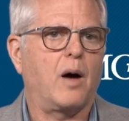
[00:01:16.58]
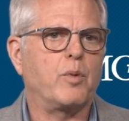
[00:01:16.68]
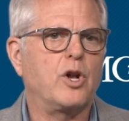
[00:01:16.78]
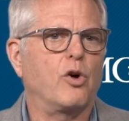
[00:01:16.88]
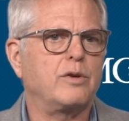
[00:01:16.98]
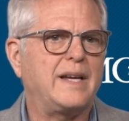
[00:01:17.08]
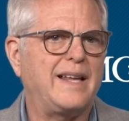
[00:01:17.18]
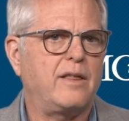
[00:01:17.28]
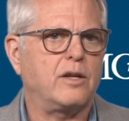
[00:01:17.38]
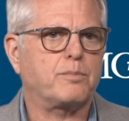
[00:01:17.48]
We don't
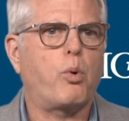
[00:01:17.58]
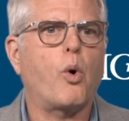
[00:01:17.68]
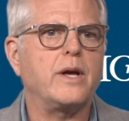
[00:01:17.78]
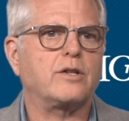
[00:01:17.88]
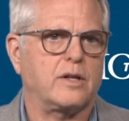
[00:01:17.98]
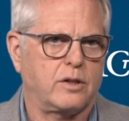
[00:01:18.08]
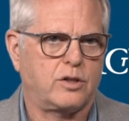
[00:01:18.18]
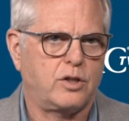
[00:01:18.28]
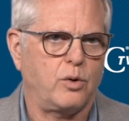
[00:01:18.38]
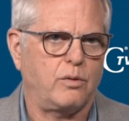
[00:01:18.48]
need these
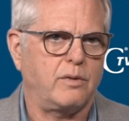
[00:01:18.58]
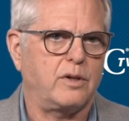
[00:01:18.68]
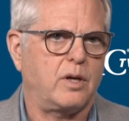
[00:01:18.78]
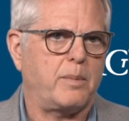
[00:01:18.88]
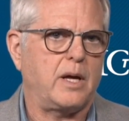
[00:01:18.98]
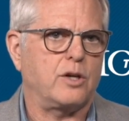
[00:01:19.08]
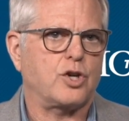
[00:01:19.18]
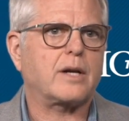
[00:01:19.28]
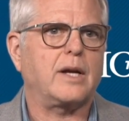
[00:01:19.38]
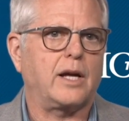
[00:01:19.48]
poisons to be
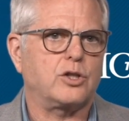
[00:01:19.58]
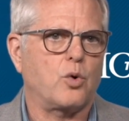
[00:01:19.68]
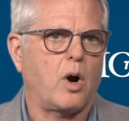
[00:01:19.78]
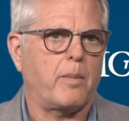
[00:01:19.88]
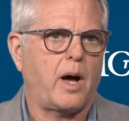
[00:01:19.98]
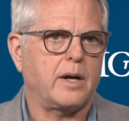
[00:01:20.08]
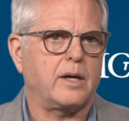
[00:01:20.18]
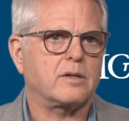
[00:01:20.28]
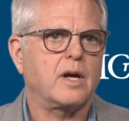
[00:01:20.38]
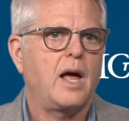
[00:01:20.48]
injecting into our
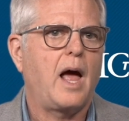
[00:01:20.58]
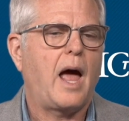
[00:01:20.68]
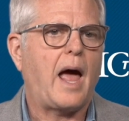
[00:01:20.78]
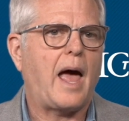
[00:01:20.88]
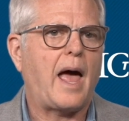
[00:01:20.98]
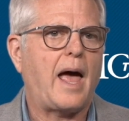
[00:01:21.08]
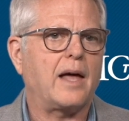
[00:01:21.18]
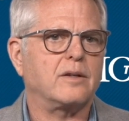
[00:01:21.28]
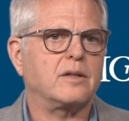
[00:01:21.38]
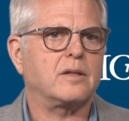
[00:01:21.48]
bodies.
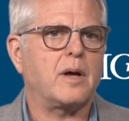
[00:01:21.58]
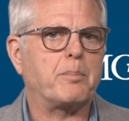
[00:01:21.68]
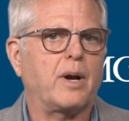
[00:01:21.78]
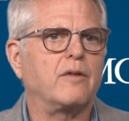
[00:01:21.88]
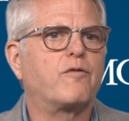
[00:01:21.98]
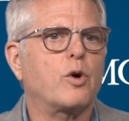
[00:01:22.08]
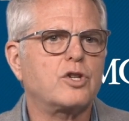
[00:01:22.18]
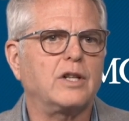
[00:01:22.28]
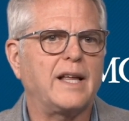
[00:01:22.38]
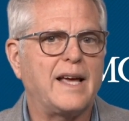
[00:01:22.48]
But
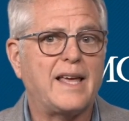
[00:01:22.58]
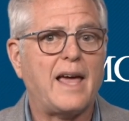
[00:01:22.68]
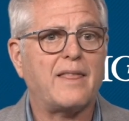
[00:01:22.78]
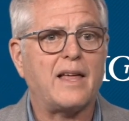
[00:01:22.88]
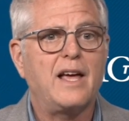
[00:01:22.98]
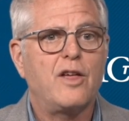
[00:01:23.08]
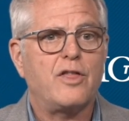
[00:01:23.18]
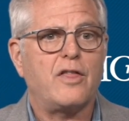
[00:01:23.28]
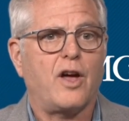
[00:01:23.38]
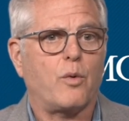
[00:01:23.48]
unfortunately, again,
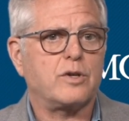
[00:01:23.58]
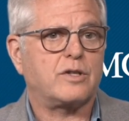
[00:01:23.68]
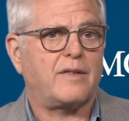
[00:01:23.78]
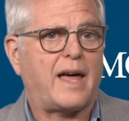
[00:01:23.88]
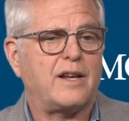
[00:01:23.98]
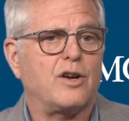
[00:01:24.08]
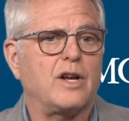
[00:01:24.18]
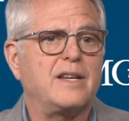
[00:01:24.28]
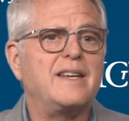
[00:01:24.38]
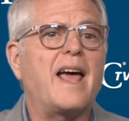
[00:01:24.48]

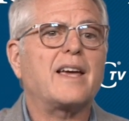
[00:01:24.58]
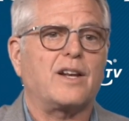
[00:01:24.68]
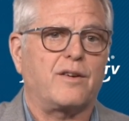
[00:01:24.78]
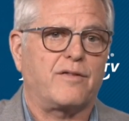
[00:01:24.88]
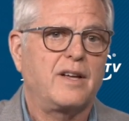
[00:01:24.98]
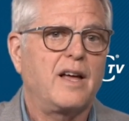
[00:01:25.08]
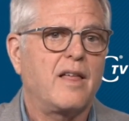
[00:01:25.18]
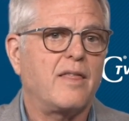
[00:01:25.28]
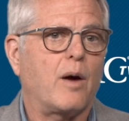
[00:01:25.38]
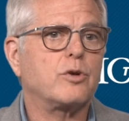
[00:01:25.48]
that negative
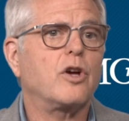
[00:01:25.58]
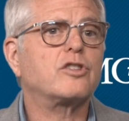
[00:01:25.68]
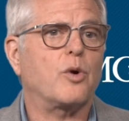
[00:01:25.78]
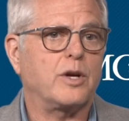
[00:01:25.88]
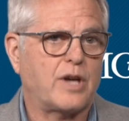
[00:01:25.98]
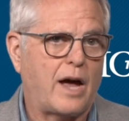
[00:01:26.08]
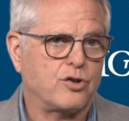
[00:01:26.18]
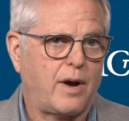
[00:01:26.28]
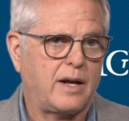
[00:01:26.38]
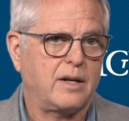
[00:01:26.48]
that was also
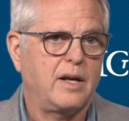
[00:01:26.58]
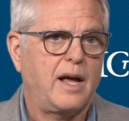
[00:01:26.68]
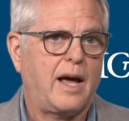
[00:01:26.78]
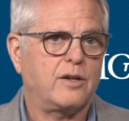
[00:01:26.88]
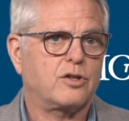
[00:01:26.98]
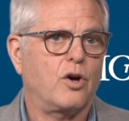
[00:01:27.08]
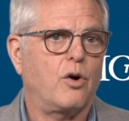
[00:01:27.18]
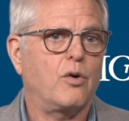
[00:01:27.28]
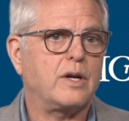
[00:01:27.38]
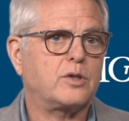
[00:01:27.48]
exaggerated. And
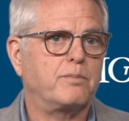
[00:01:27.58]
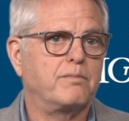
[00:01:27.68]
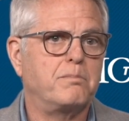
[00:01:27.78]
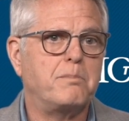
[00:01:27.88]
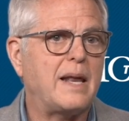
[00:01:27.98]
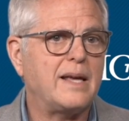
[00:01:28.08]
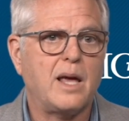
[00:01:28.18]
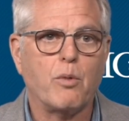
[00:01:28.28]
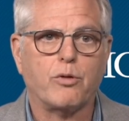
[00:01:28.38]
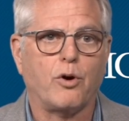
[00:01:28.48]
so, as many
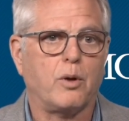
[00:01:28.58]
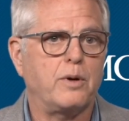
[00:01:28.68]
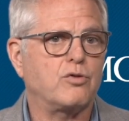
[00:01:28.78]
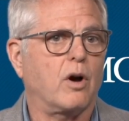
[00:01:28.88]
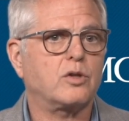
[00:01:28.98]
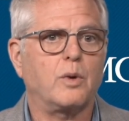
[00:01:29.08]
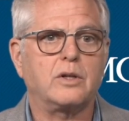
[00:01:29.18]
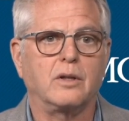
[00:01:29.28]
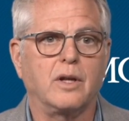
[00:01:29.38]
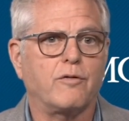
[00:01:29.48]
chemotherapy drugs, when
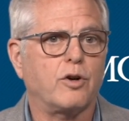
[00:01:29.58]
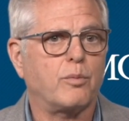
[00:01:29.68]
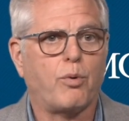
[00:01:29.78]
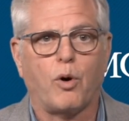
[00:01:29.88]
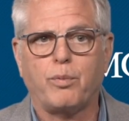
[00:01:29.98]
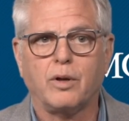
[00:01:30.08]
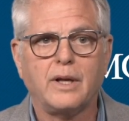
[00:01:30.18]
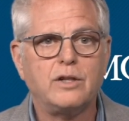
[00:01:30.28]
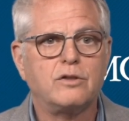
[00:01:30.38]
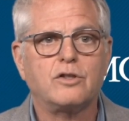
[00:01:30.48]
delivered
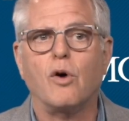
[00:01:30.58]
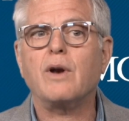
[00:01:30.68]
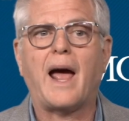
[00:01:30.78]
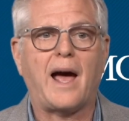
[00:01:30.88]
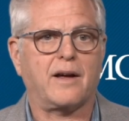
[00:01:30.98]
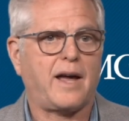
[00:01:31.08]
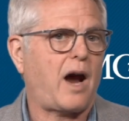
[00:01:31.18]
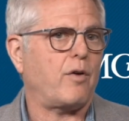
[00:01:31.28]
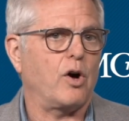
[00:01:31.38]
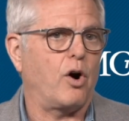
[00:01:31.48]
appropriately, don't
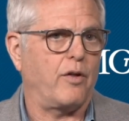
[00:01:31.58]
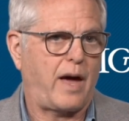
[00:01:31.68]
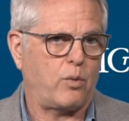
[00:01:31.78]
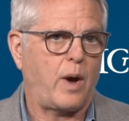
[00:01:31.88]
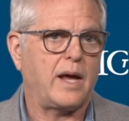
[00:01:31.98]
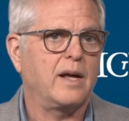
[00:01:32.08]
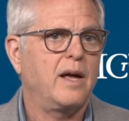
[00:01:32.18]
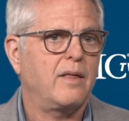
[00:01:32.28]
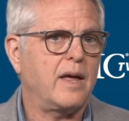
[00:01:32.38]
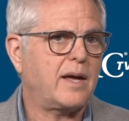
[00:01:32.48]
carry all that weight.
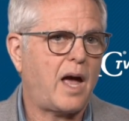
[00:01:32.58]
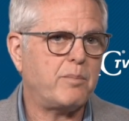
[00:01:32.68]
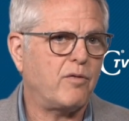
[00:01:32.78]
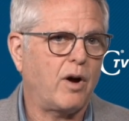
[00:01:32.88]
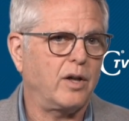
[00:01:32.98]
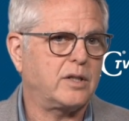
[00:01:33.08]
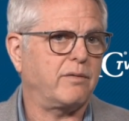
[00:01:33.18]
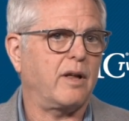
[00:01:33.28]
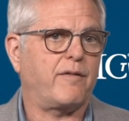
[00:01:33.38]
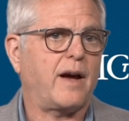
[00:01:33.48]
They can be
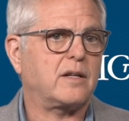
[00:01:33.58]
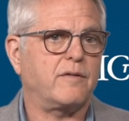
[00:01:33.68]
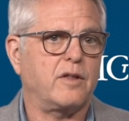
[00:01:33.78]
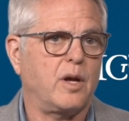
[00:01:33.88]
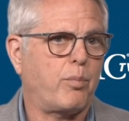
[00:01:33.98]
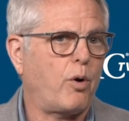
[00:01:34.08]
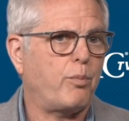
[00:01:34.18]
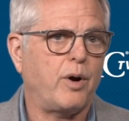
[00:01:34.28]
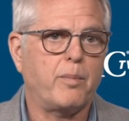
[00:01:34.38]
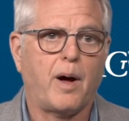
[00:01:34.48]
relatively effective in the
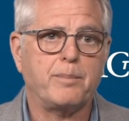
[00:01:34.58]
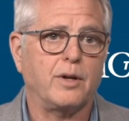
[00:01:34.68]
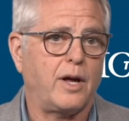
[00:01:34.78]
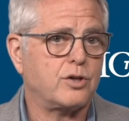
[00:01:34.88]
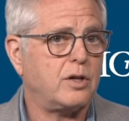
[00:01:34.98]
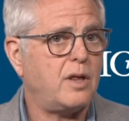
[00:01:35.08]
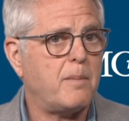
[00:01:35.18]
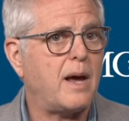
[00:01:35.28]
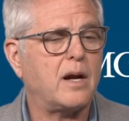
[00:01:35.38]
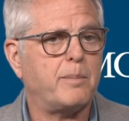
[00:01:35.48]
appropriate population, and they
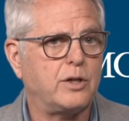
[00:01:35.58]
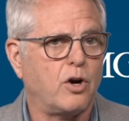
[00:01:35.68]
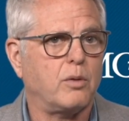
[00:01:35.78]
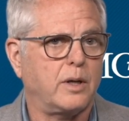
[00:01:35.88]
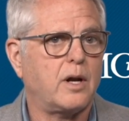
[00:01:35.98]
may not be terribly